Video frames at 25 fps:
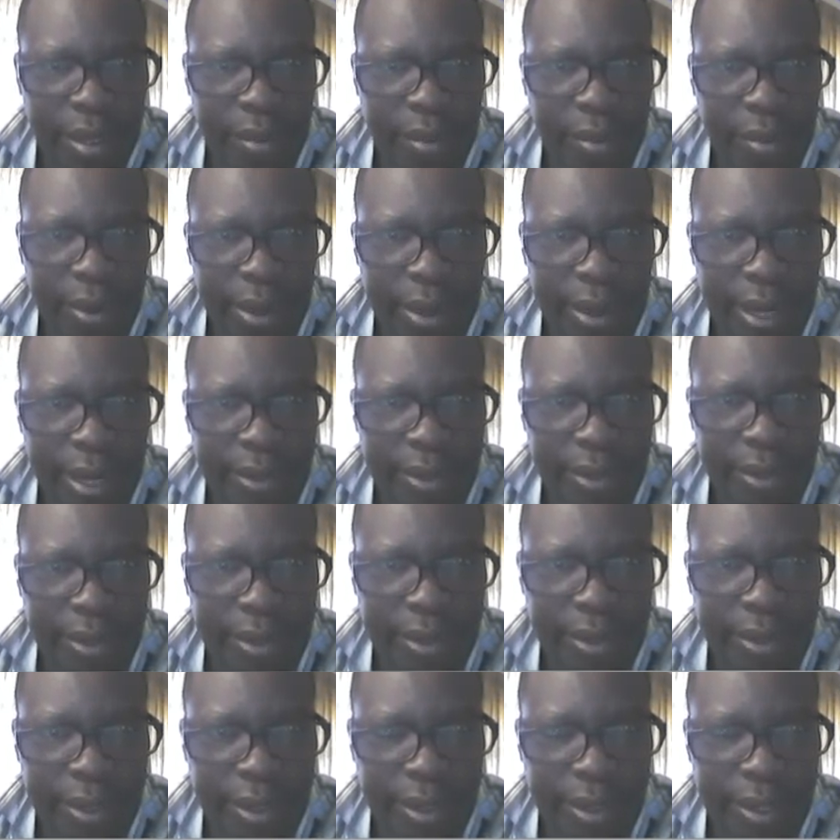
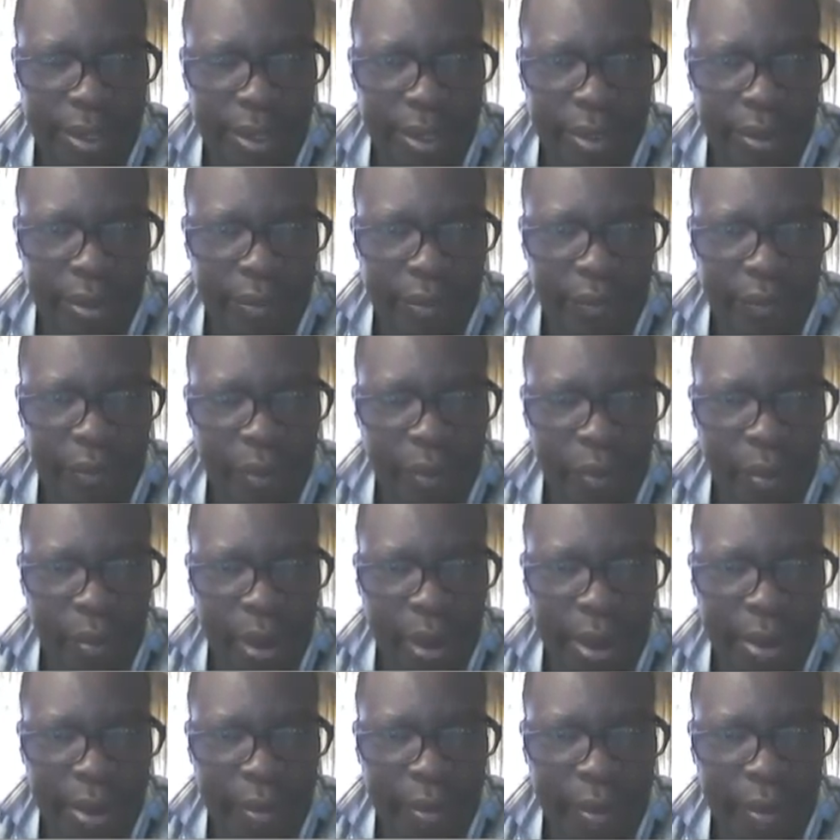Whereas for
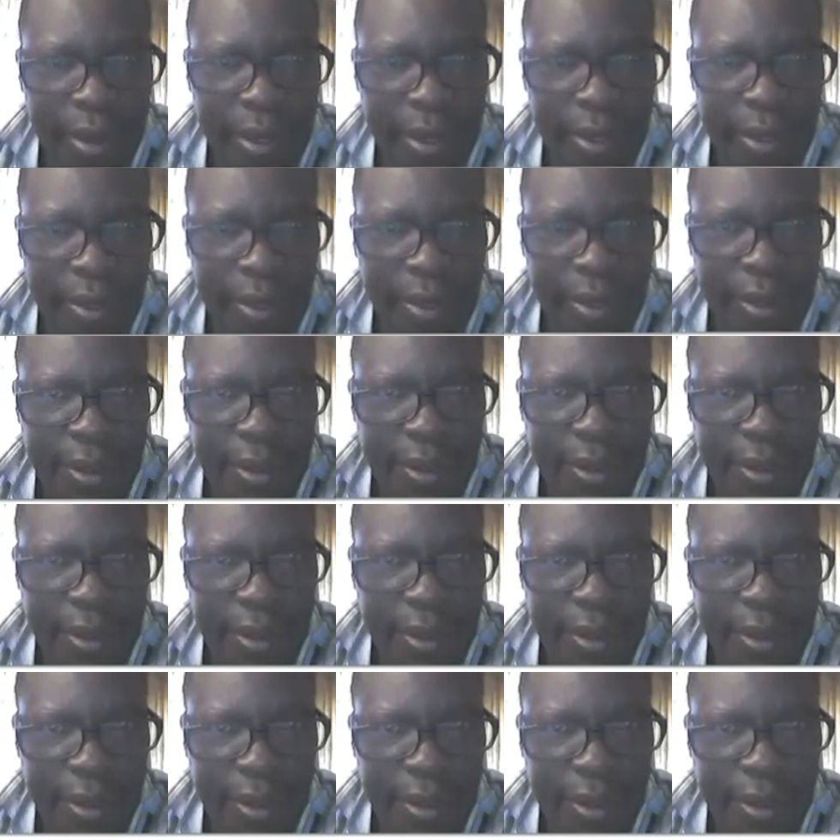y, when